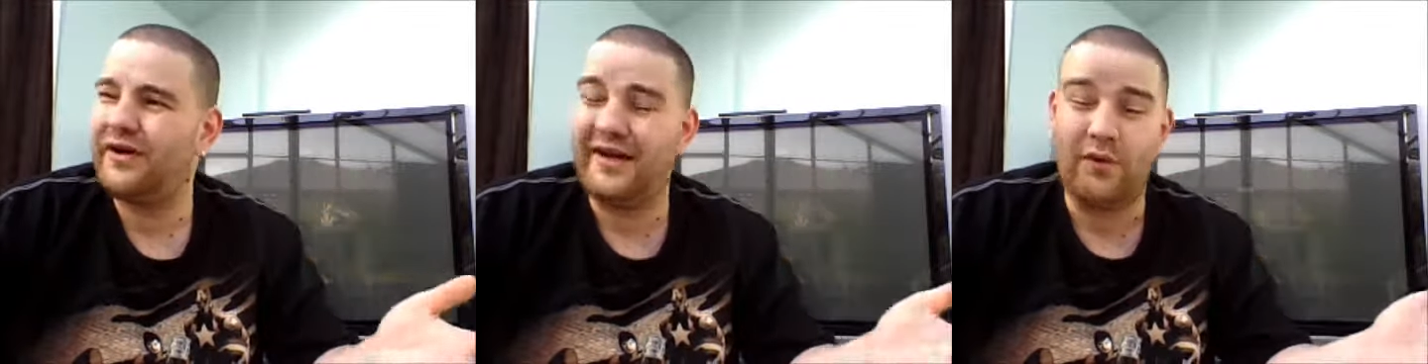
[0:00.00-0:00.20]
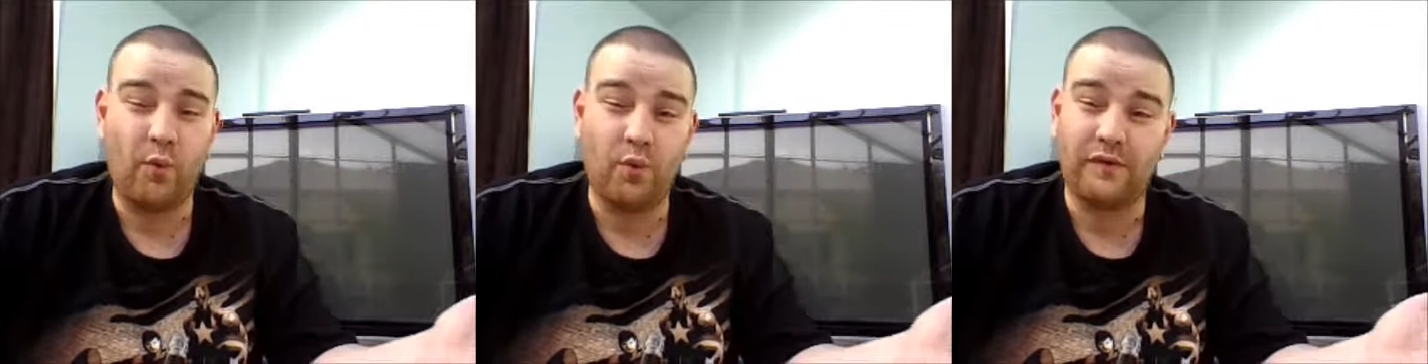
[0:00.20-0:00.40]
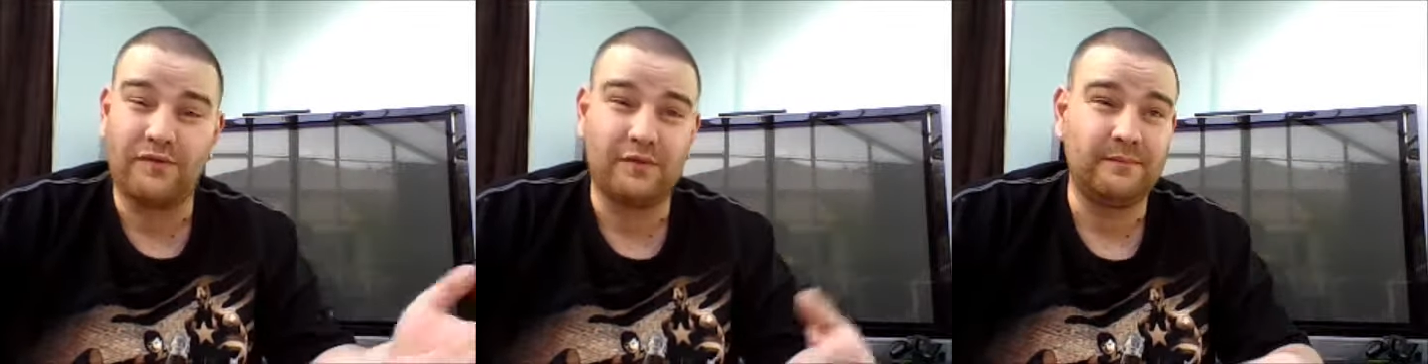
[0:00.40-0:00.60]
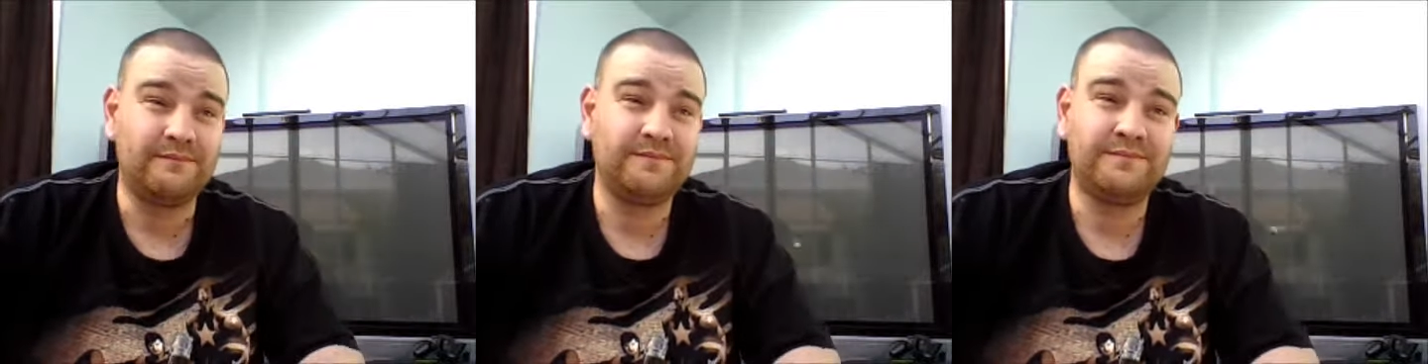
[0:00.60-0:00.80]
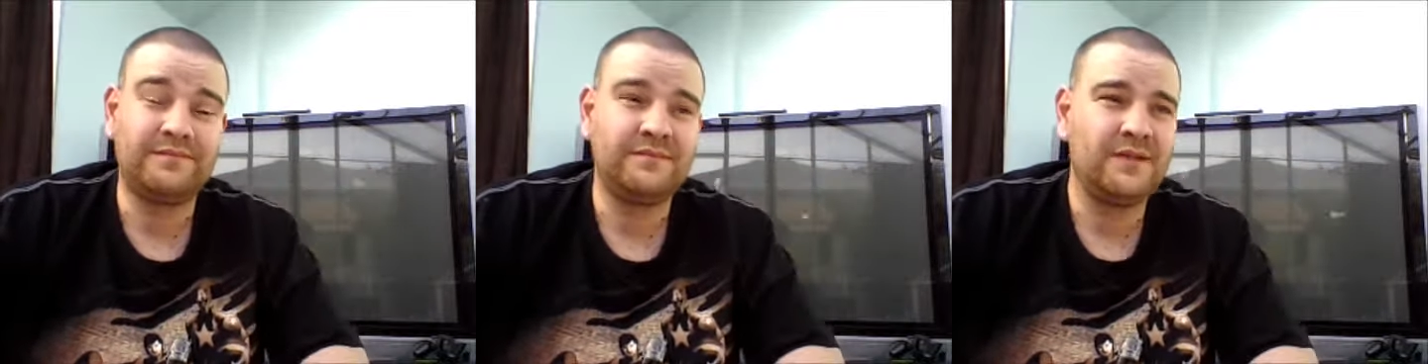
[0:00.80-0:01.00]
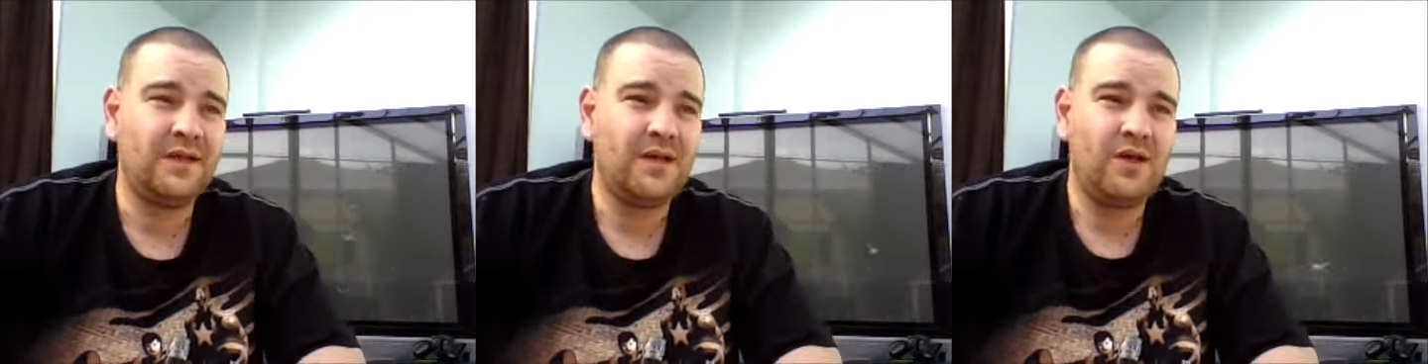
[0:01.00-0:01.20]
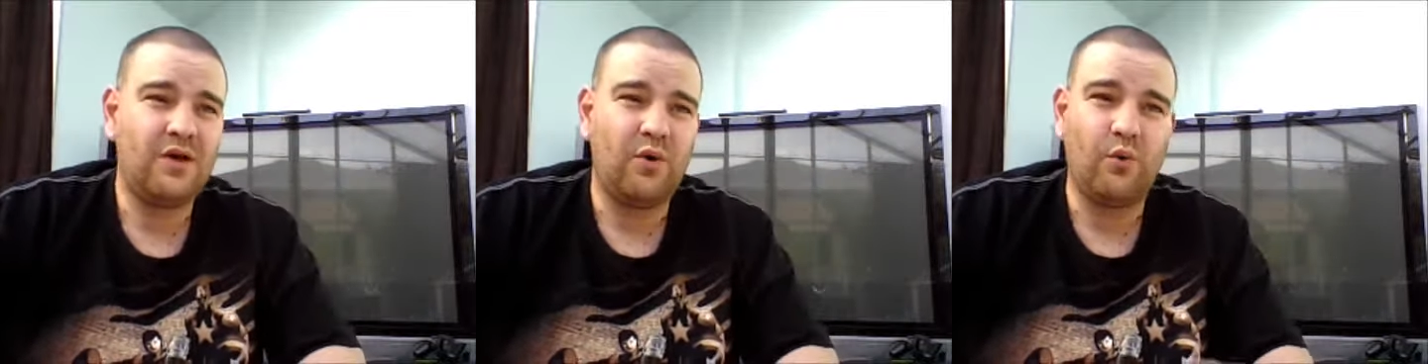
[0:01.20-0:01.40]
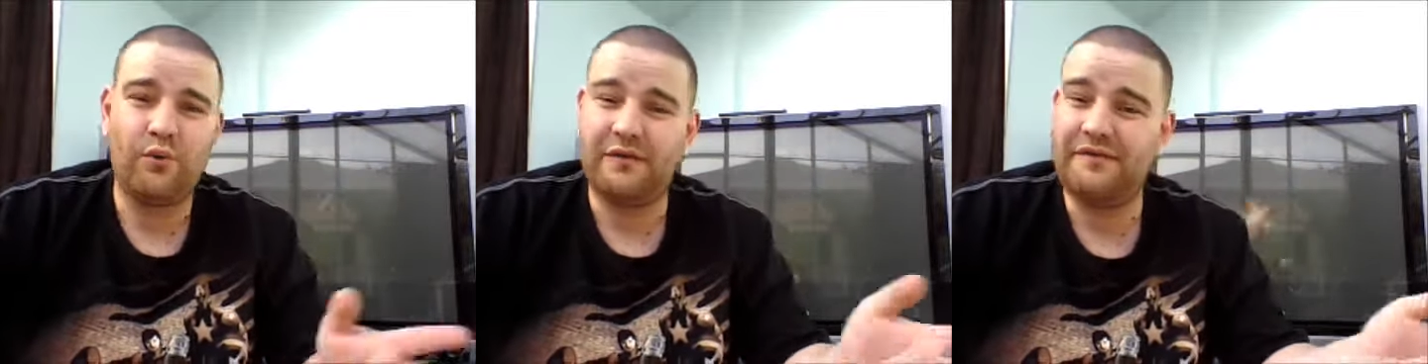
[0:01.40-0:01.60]
he had all of them,
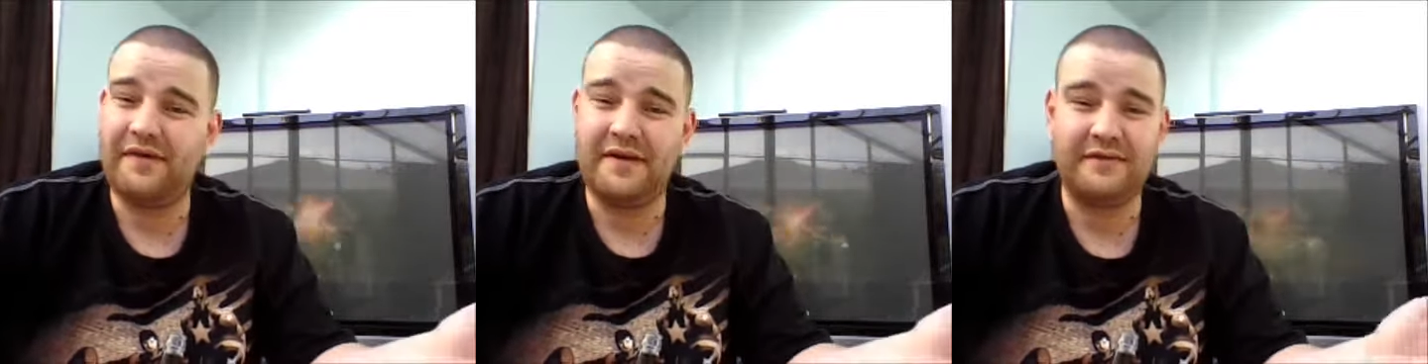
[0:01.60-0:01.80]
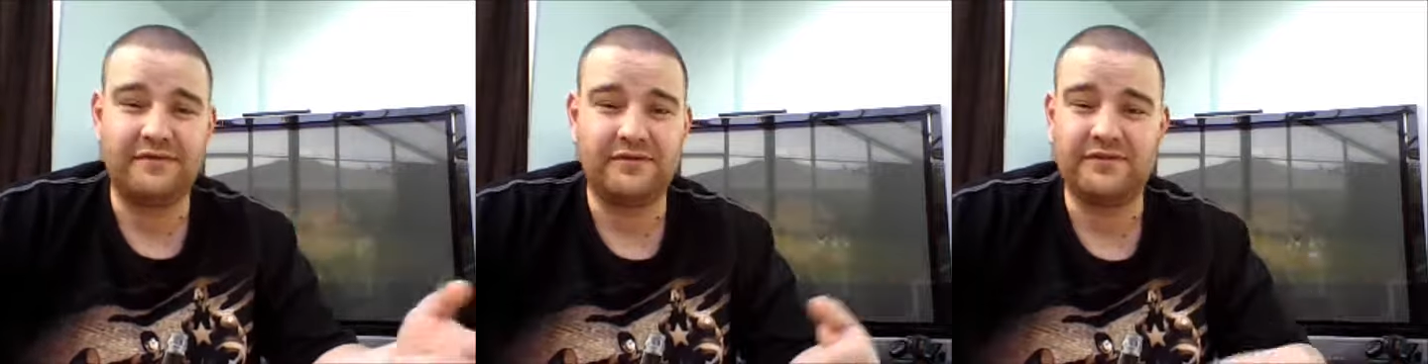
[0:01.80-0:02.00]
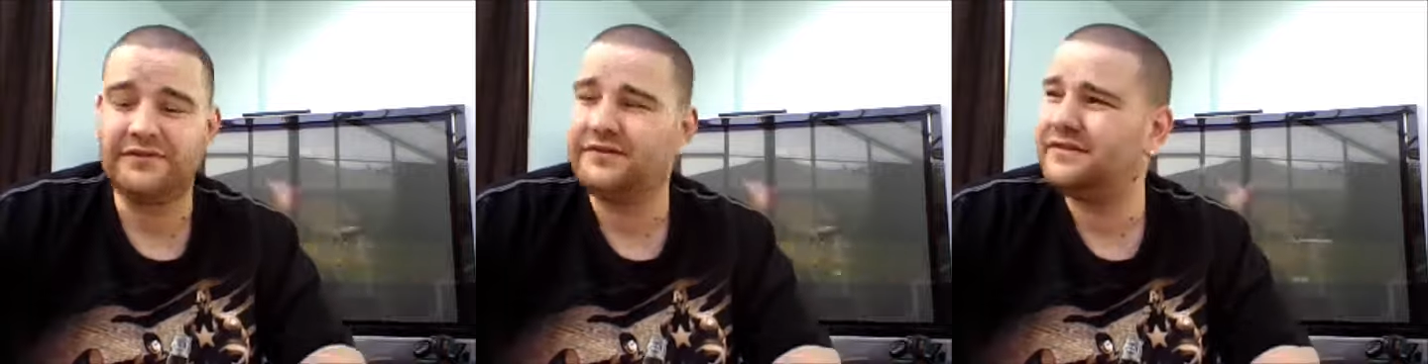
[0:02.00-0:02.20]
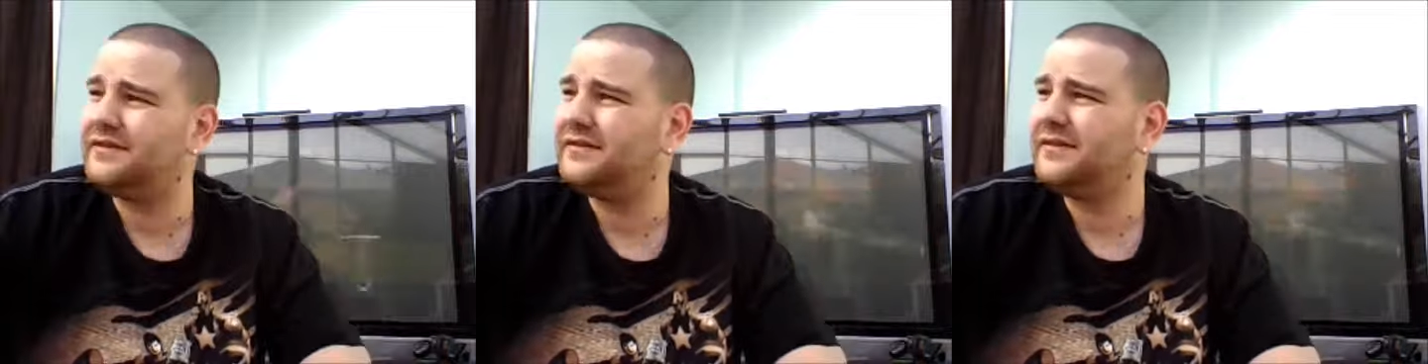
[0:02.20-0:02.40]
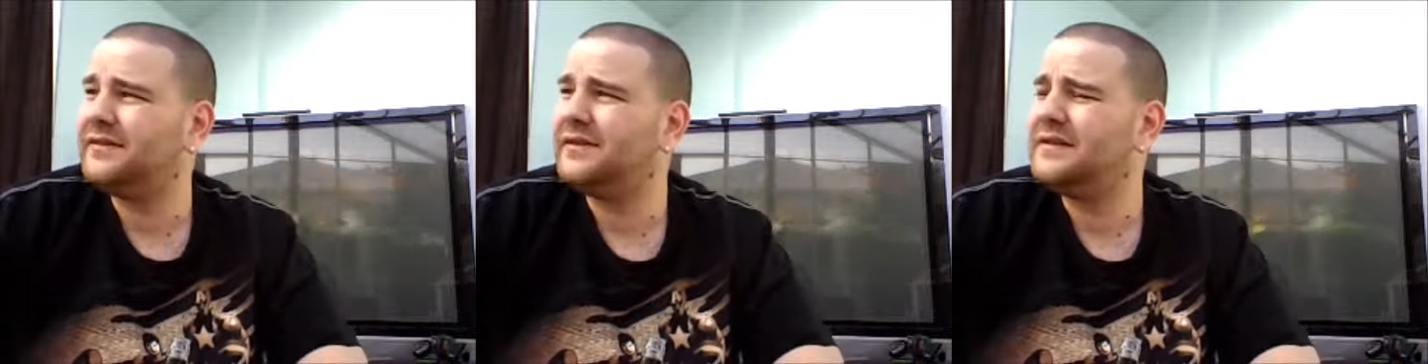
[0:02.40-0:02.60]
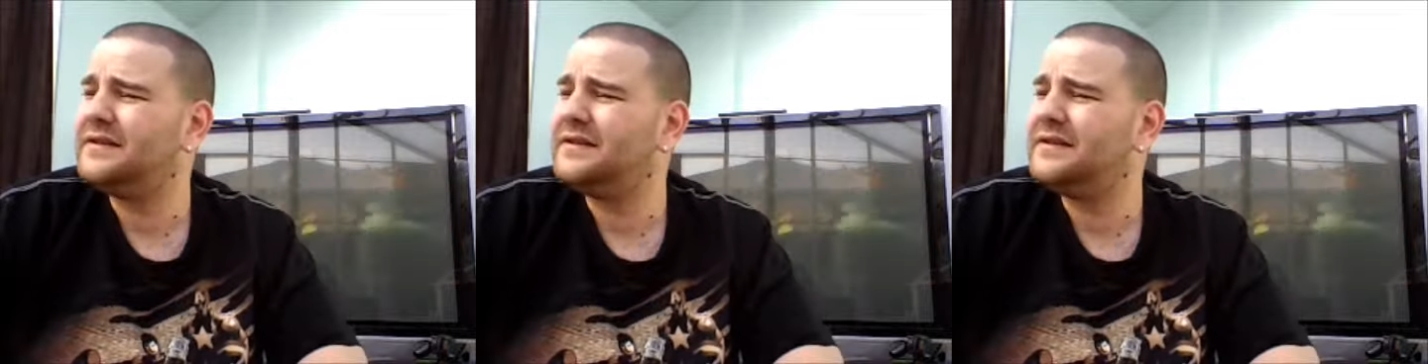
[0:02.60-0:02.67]
all the FIFAs.